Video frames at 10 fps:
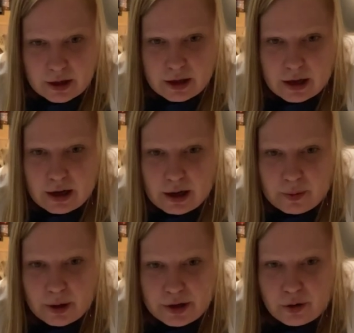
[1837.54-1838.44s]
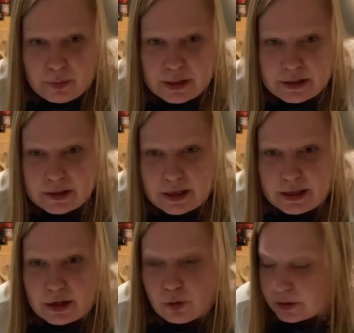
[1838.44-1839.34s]
I know it mixes and
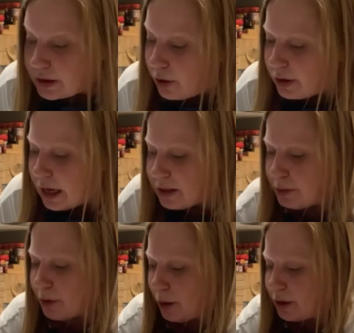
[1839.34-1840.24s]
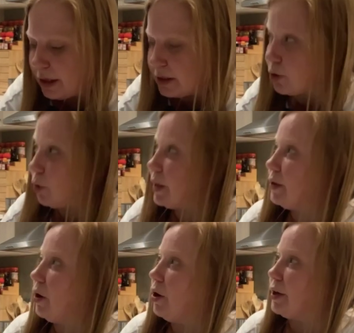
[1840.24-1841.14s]
it cooks. So at the moment it's cooking
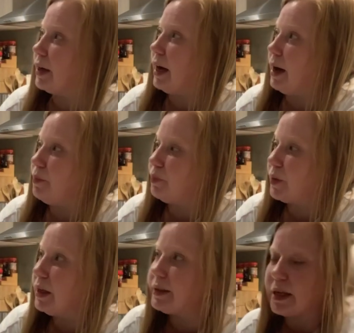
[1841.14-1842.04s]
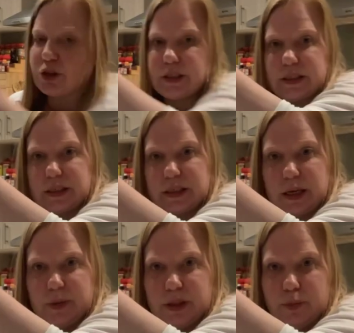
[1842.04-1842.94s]
on, it's actually
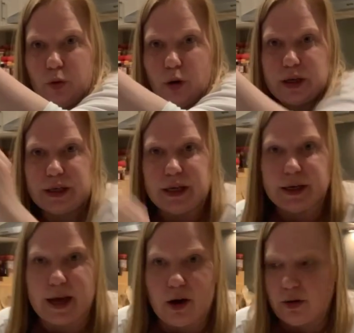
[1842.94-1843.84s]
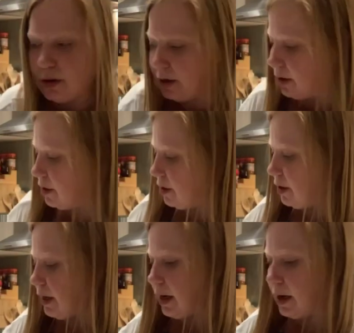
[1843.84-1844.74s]
steaming the pork in here now,
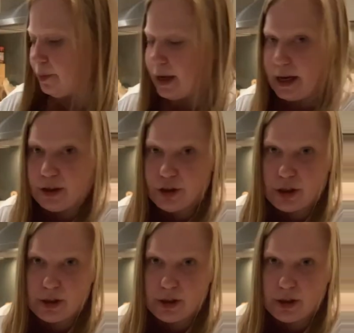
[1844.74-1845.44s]
Ange.